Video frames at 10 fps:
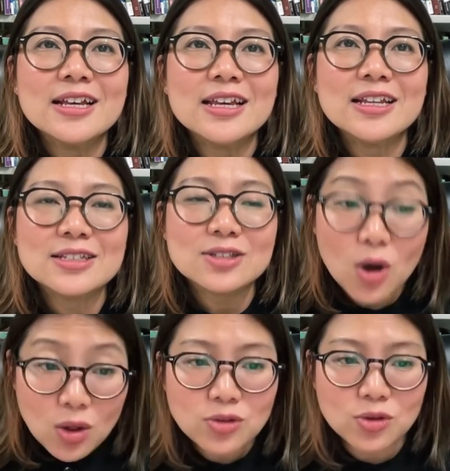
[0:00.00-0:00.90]
It is
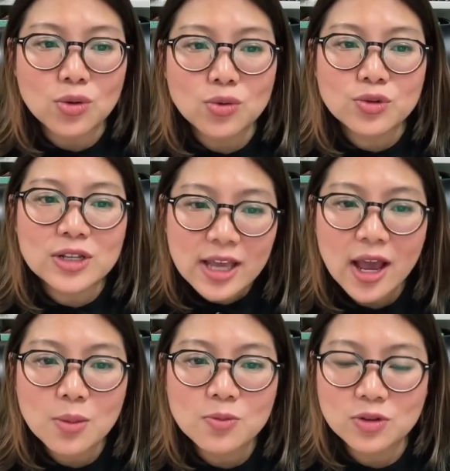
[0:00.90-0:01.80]
also really
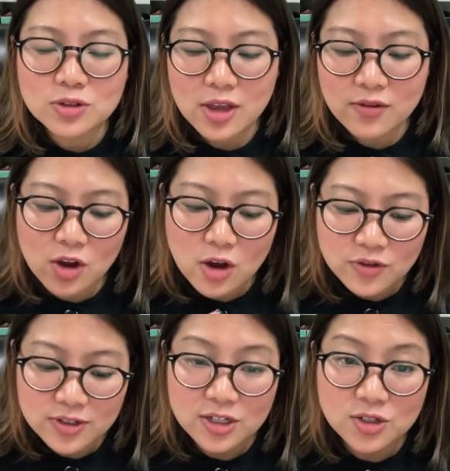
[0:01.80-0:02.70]
helpful to have a
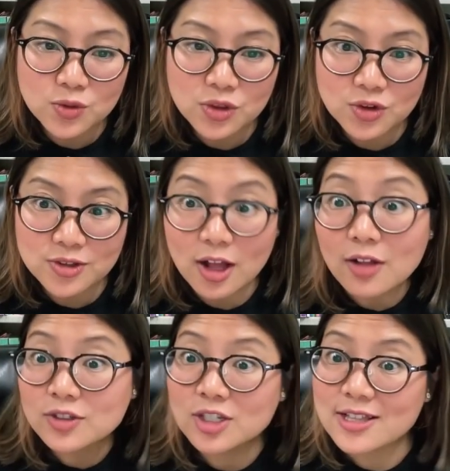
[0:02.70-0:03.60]
conversation with yourself,
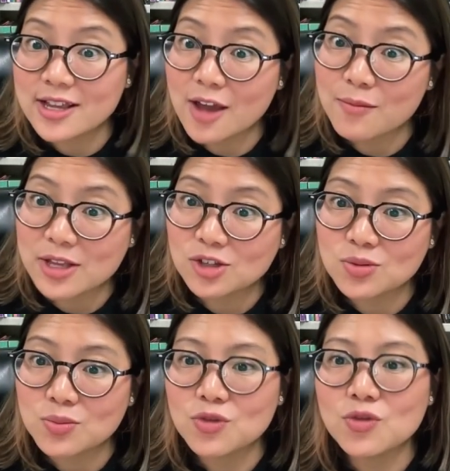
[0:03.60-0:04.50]
just like I
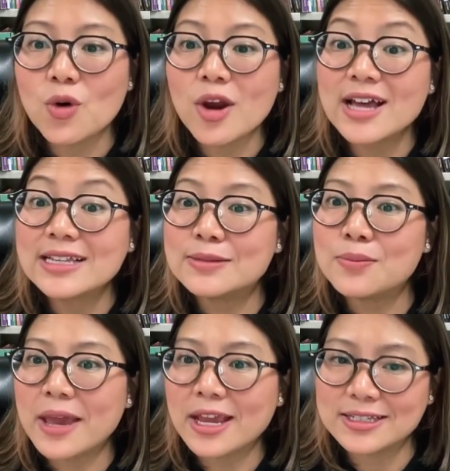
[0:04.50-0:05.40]
mentioned before, a
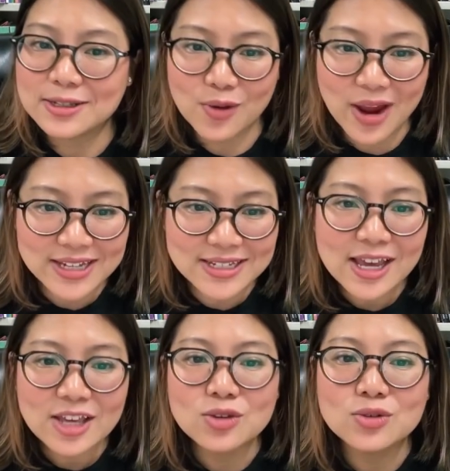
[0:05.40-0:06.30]
debate, right?
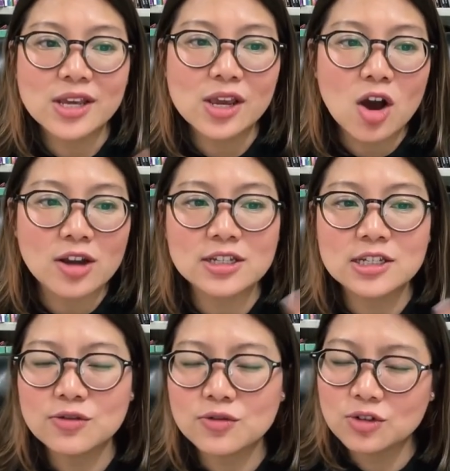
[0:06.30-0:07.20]
You take on
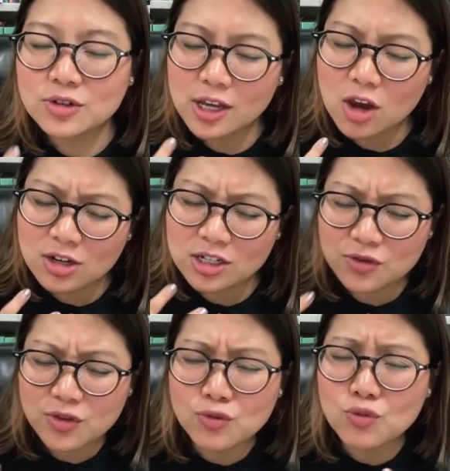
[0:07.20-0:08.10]

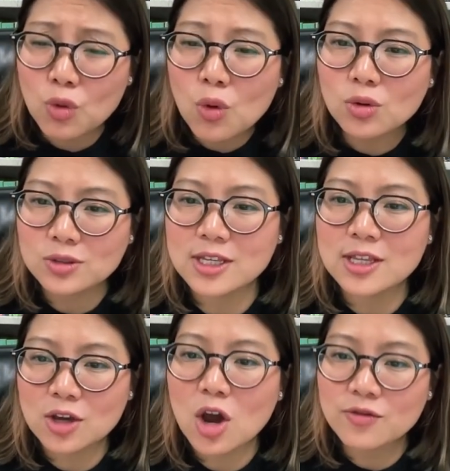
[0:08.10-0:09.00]
different roles in
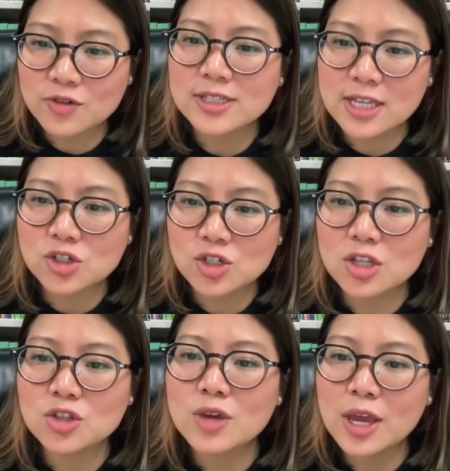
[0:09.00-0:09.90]
the conversation.
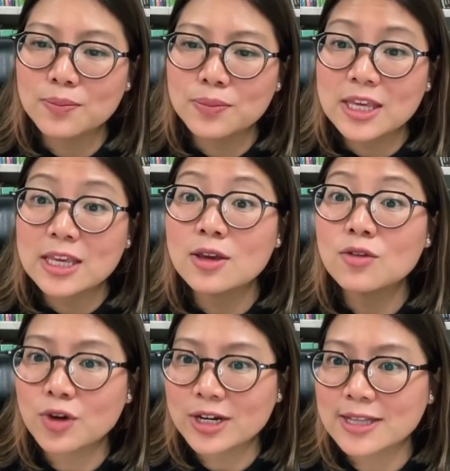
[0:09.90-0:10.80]
You can be,
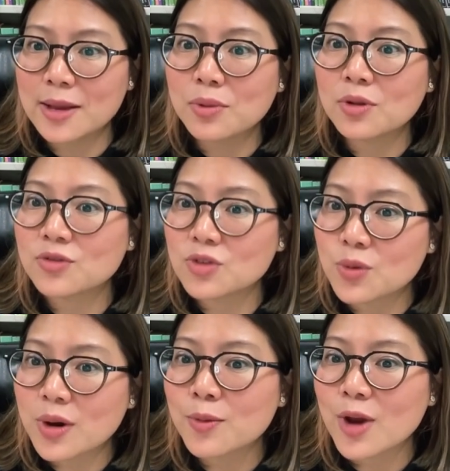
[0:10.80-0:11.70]
for example, if you
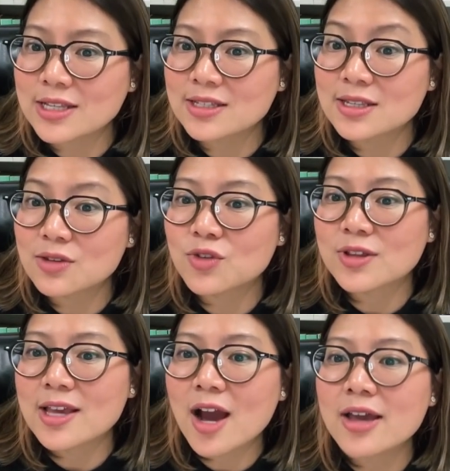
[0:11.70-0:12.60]
were practicing for
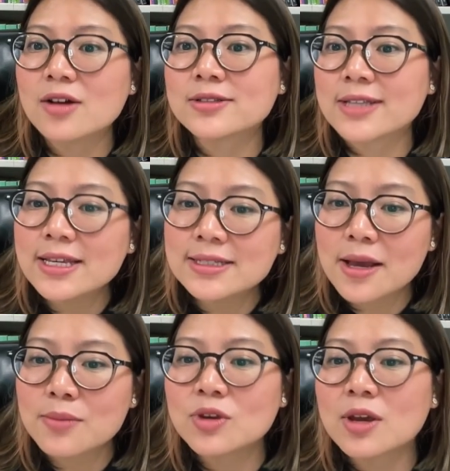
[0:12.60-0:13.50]
the IELTS
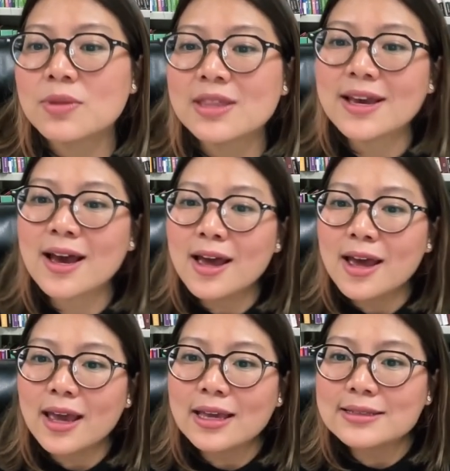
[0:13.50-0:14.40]
exam, you can be the
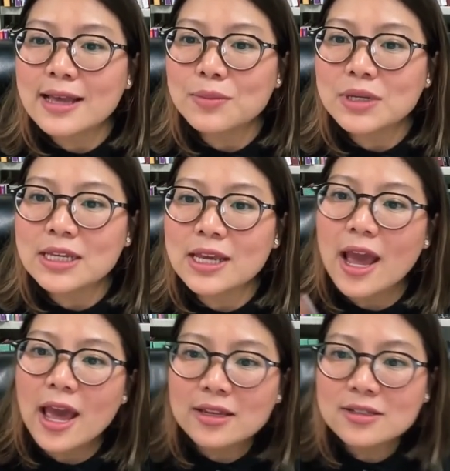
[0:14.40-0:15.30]
examinee
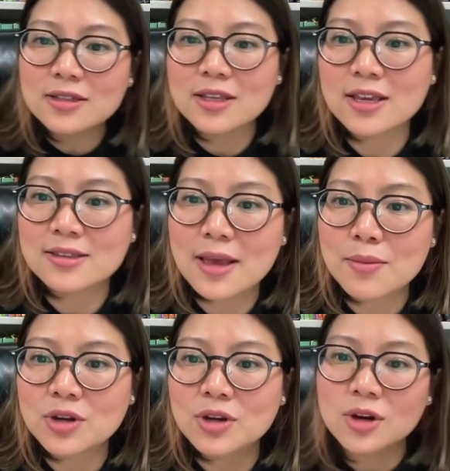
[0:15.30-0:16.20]
and the
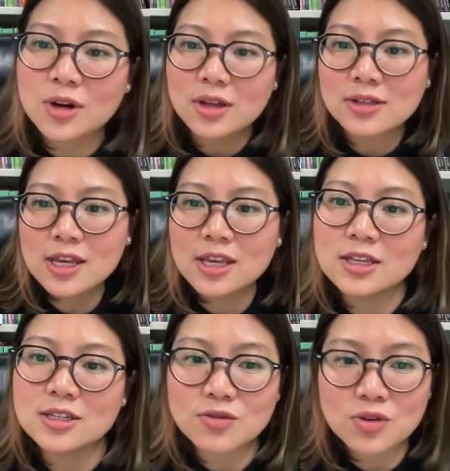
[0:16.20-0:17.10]
examiner taking
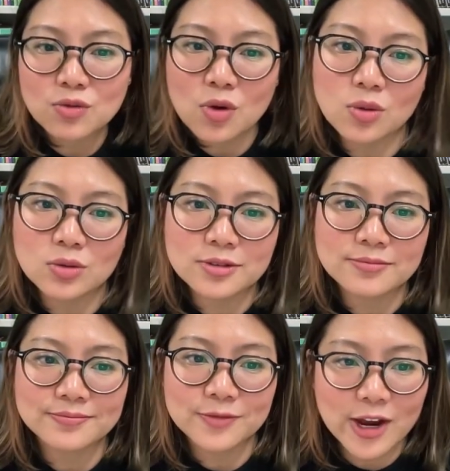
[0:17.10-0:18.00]
different roles.
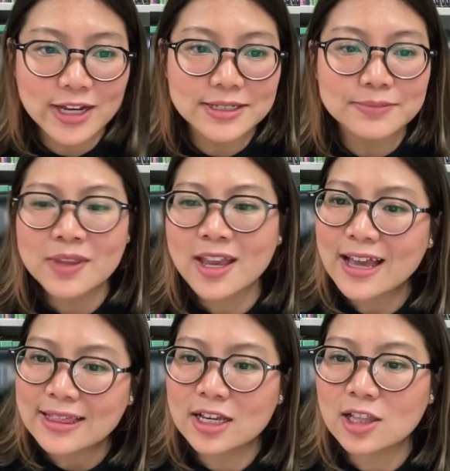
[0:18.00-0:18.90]
Right. I
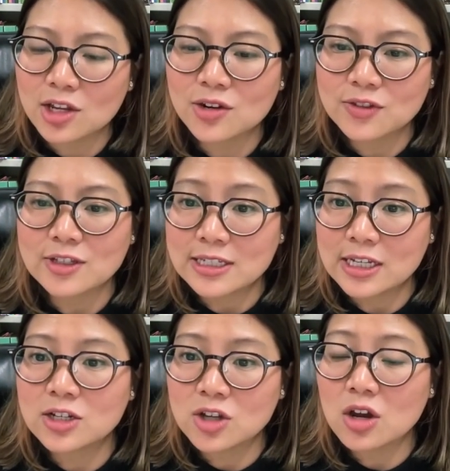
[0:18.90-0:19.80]
think a lot of the
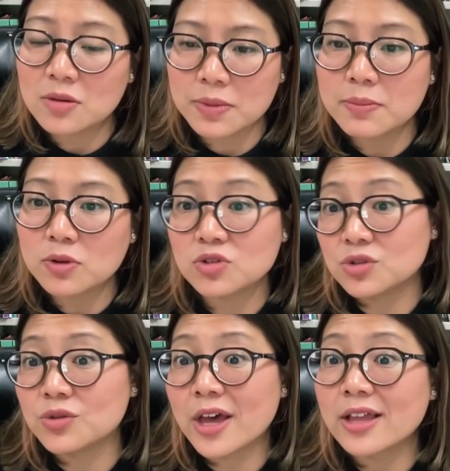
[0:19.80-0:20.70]
TikTok people
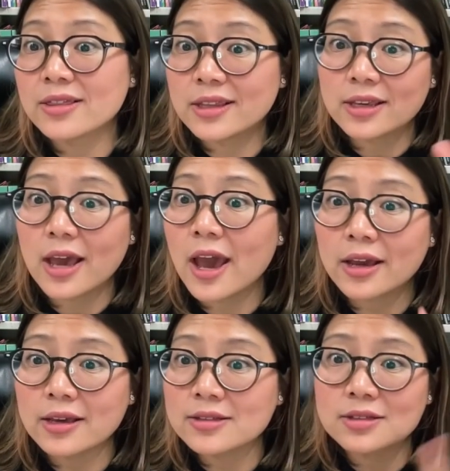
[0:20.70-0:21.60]
do that. They act
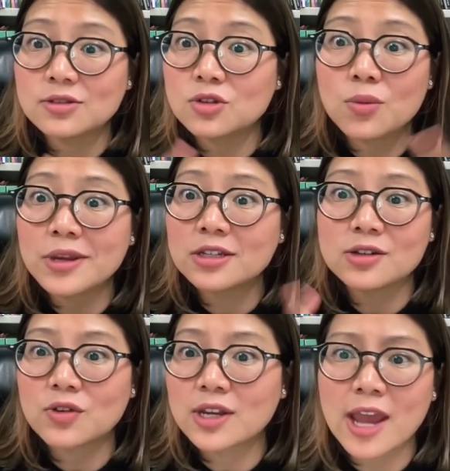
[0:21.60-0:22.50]
as so many
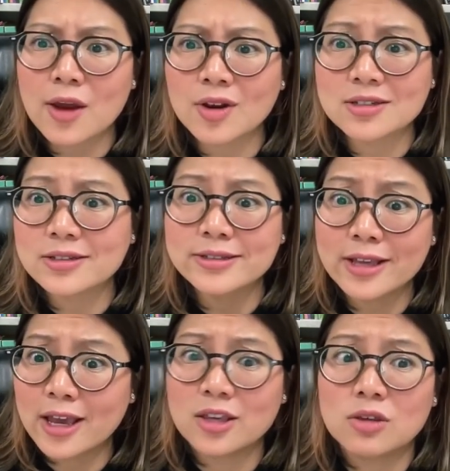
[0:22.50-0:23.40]
different characters.
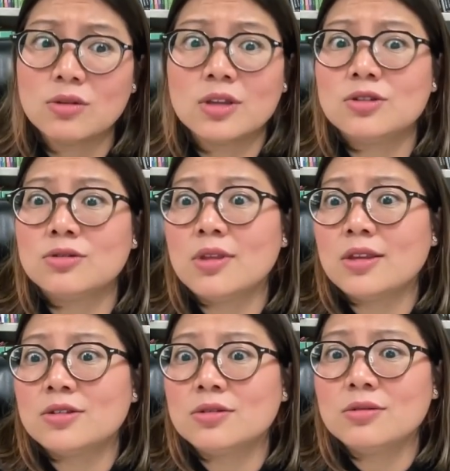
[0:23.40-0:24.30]
You can do that
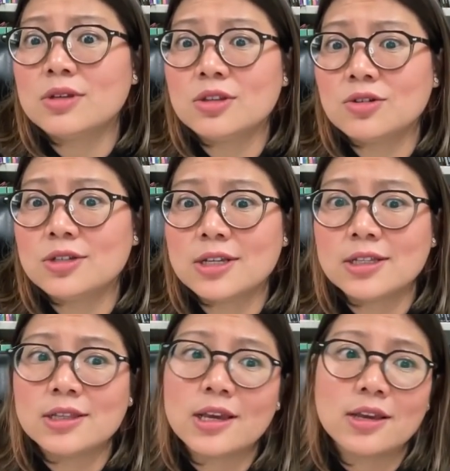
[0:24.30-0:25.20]
too in your daily
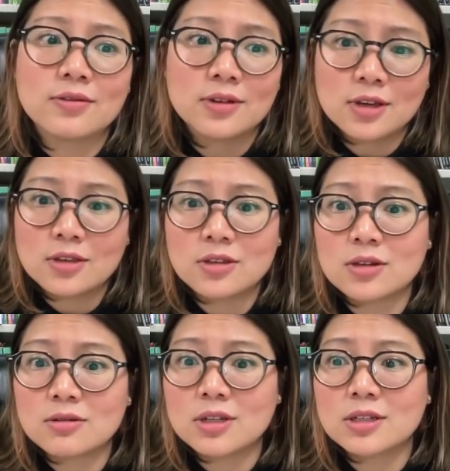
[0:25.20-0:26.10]
life. You
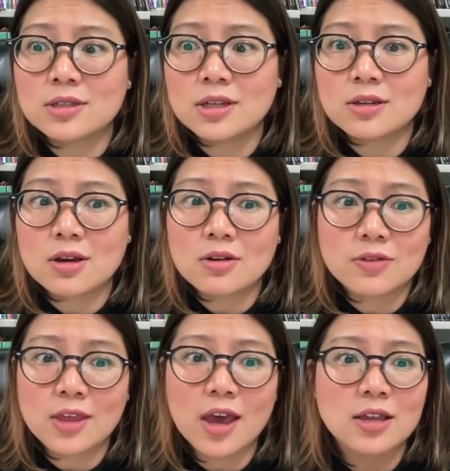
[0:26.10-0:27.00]
don't need TikTok for
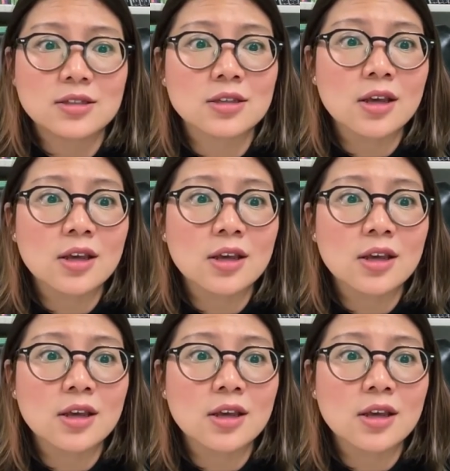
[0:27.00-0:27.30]
that.